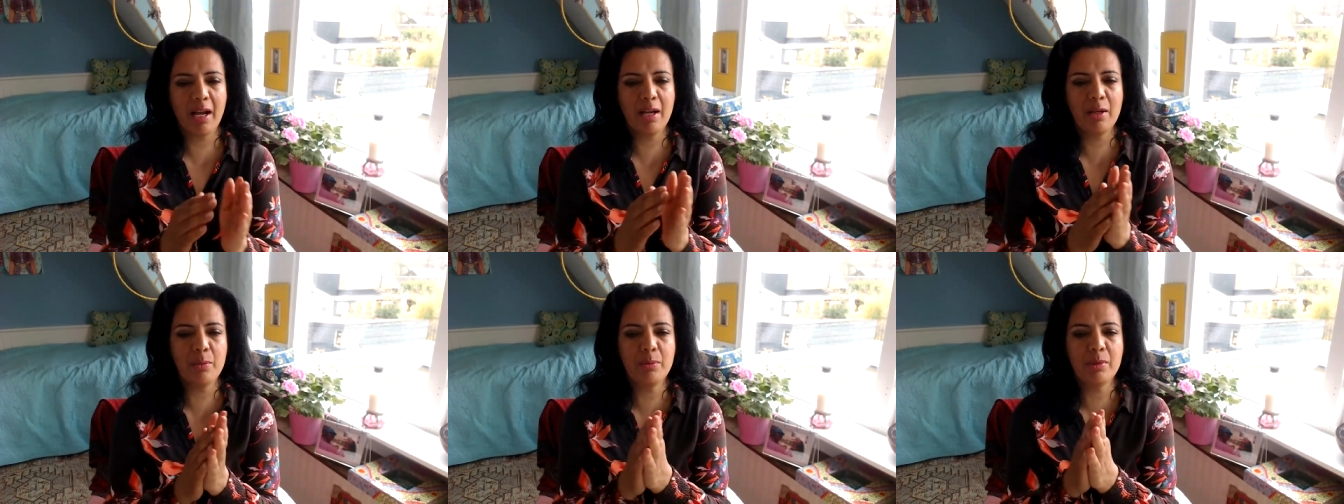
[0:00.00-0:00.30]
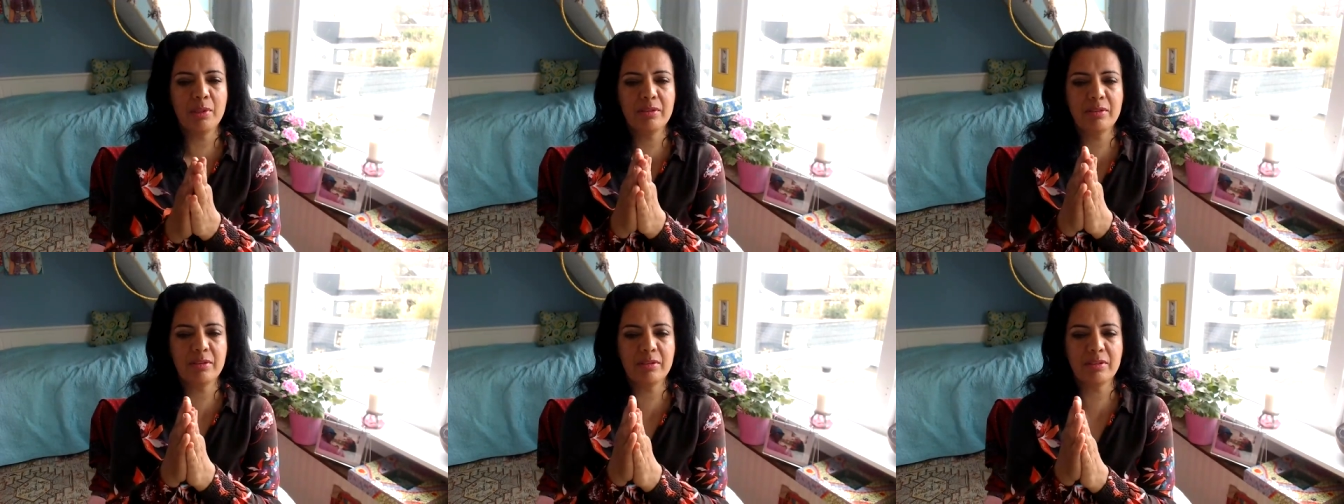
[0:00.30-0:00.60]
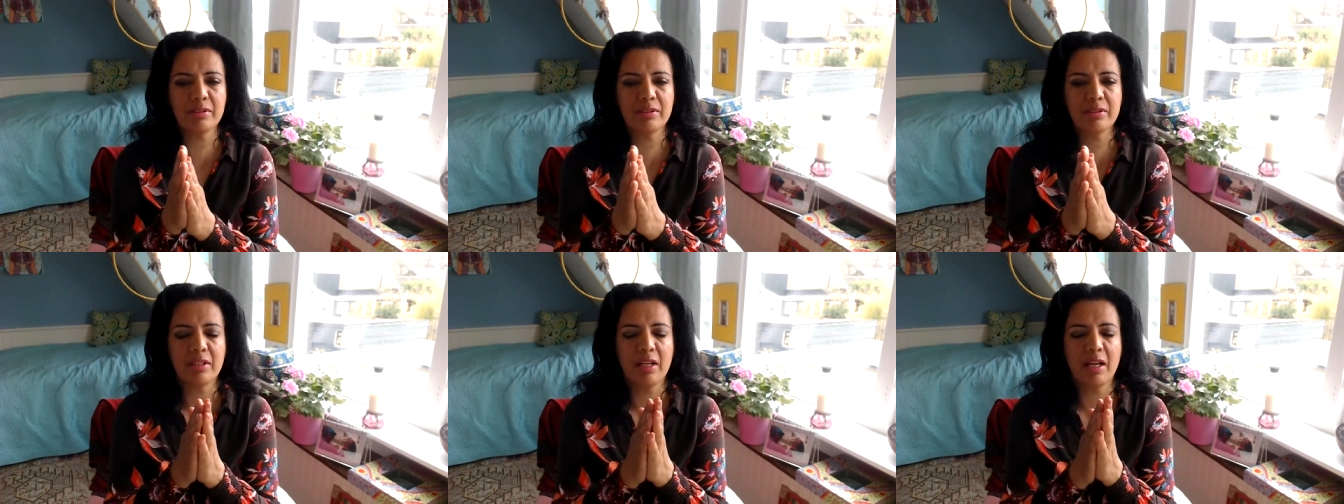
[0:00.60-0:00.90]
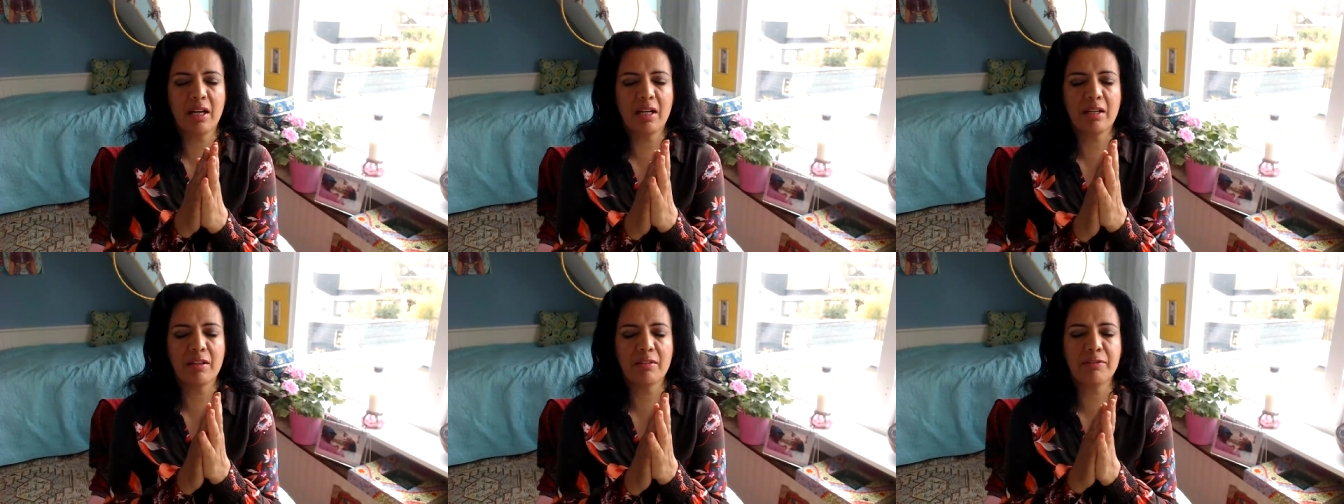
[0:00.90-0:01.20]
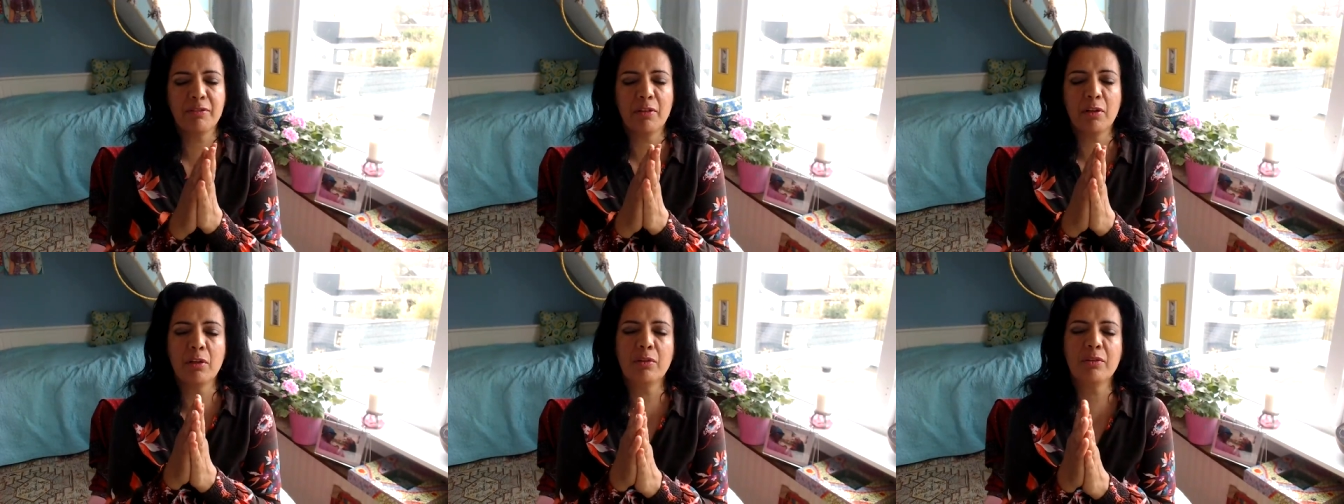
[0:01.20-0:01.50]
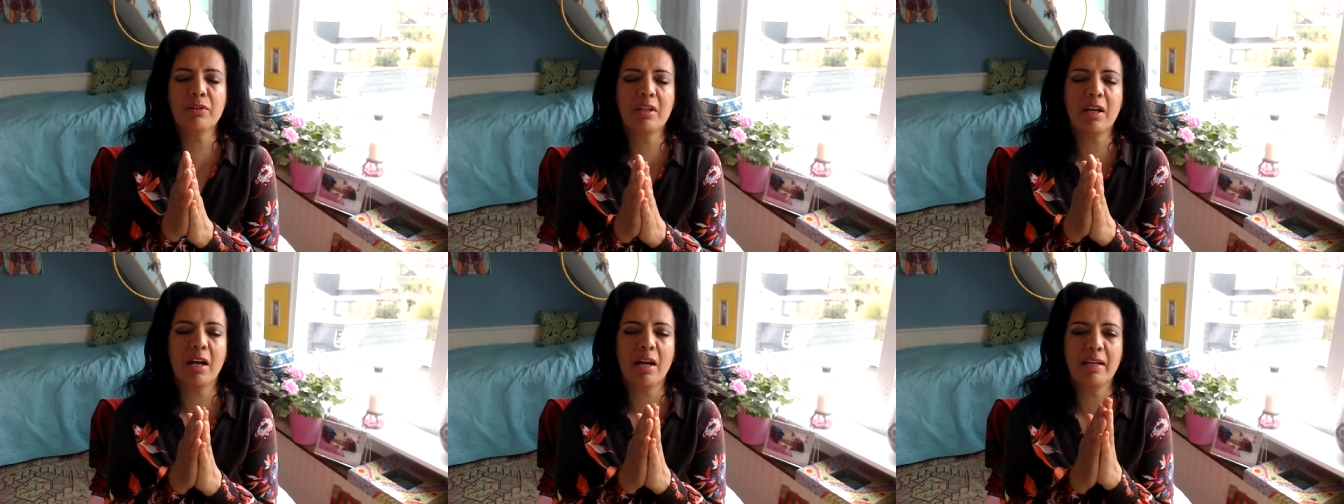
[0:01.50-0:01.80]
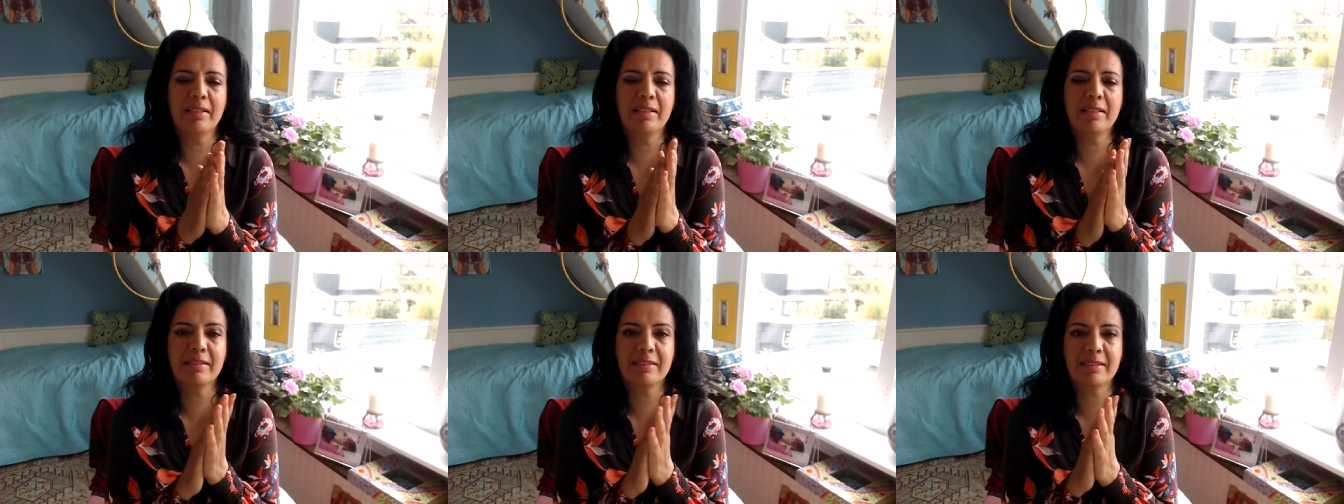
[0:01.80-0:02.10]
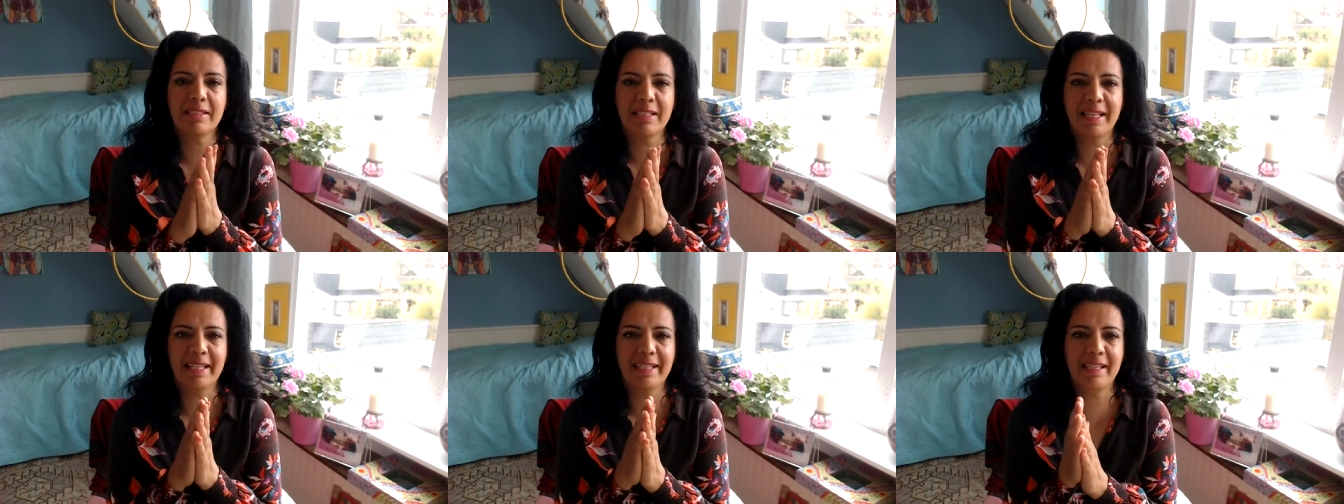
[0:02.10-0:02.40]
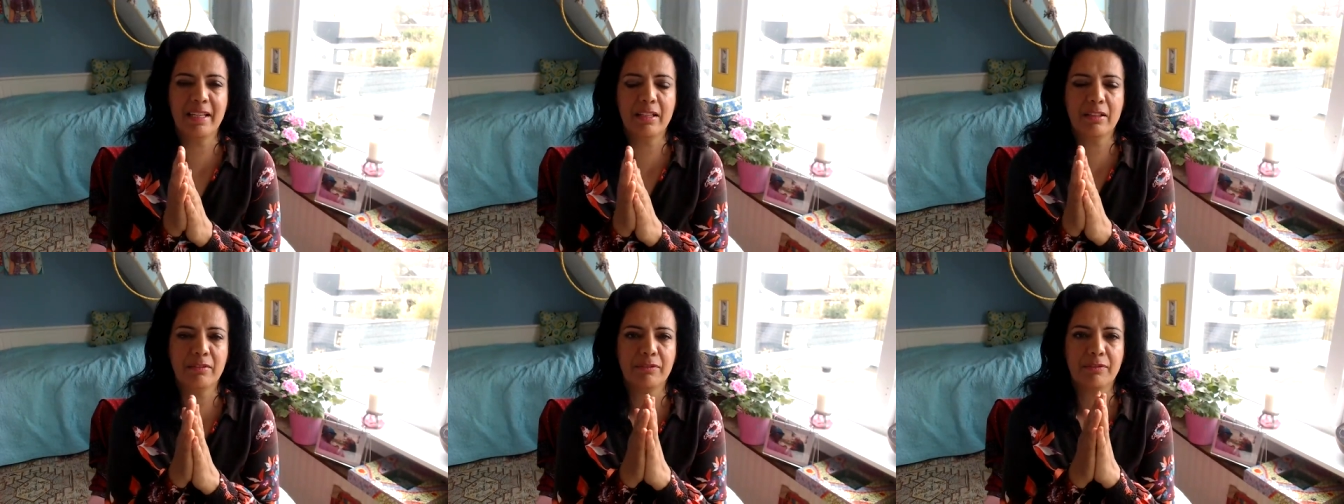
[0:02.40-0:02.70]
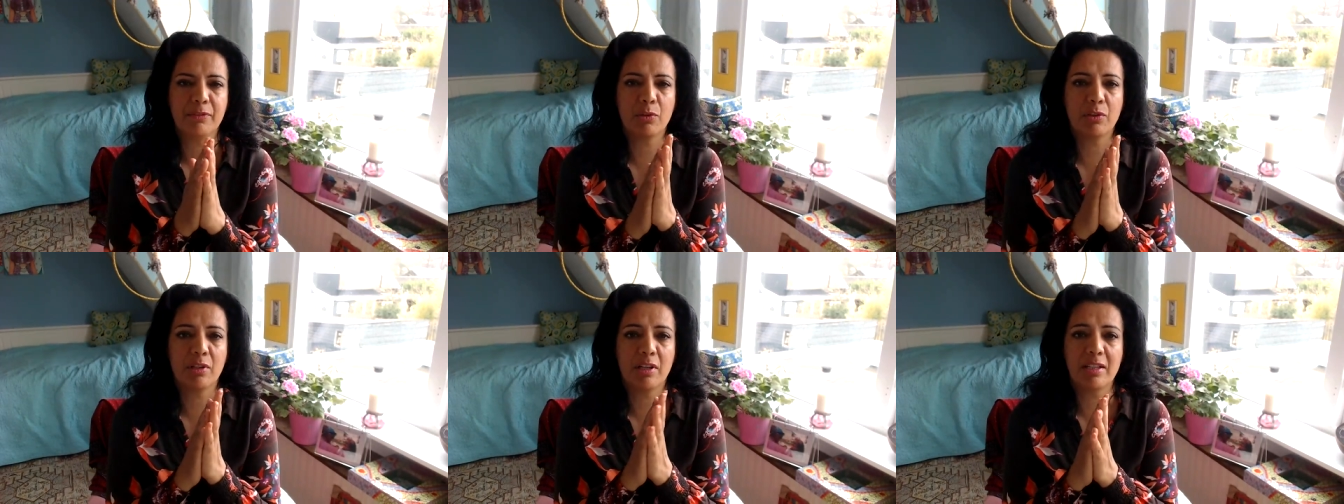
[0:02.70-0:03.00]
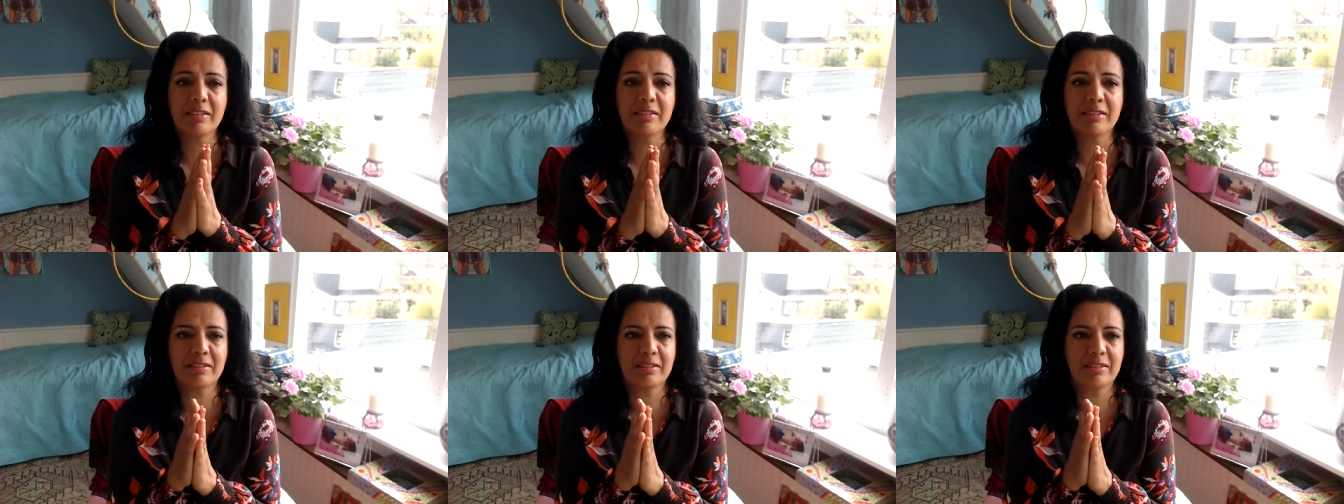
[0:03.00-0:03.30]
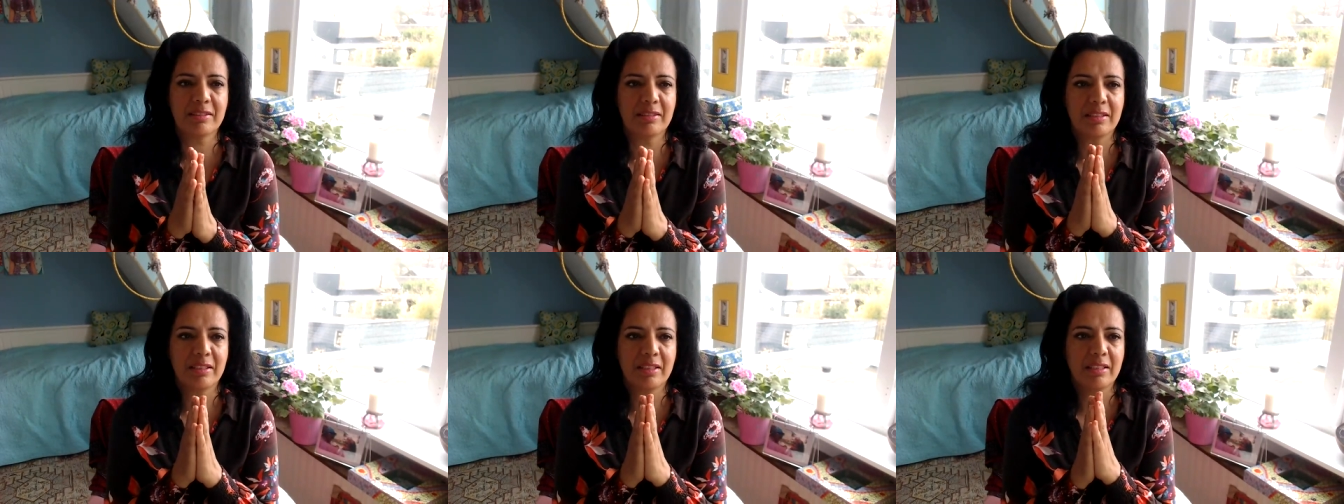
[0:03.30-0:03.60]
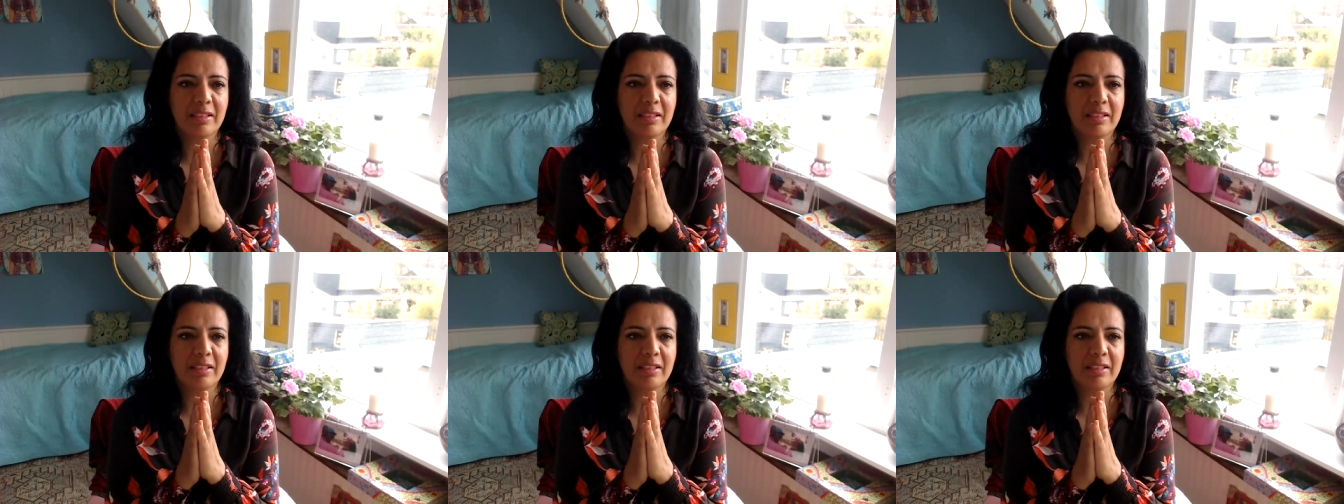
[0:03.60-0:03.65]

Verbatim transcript: I would follow the guidance that I get for us.